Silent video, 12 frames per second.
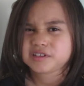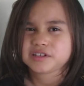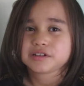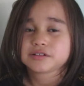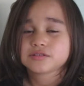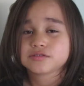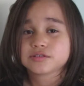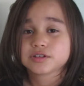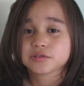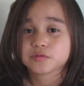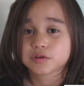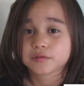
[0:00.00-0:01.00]

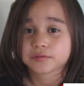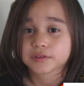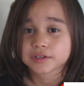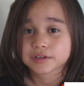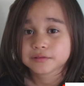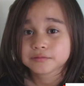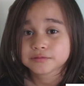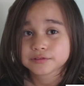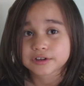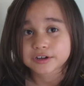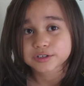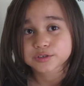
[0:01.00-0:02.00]
Including one of the
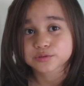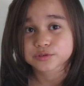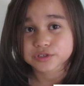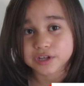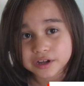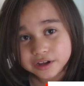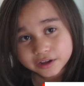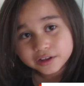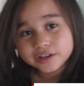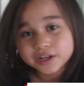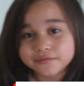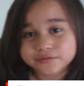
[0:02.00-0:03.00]
dinosaurs that
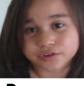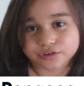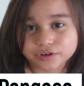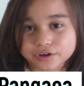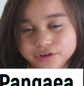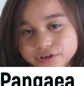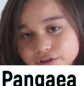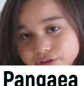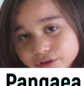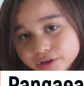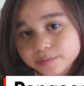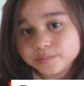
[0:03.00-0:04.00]
lived on
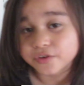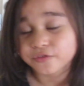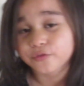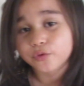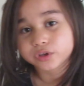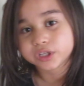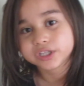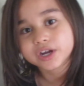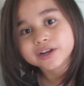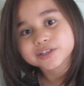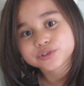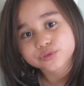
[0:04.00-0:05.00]
Earth before the
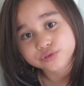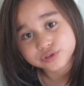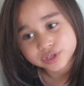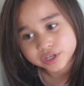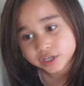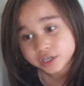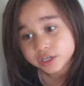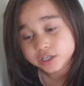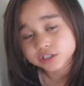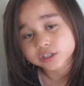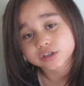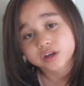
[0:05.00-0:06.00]
dinosaurs
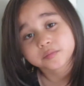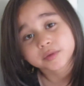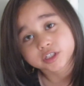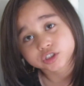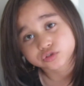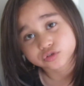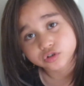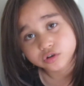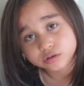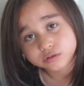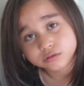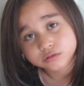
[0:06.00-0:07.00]
is a
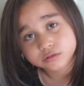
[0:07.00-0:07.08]
Dimetrodon.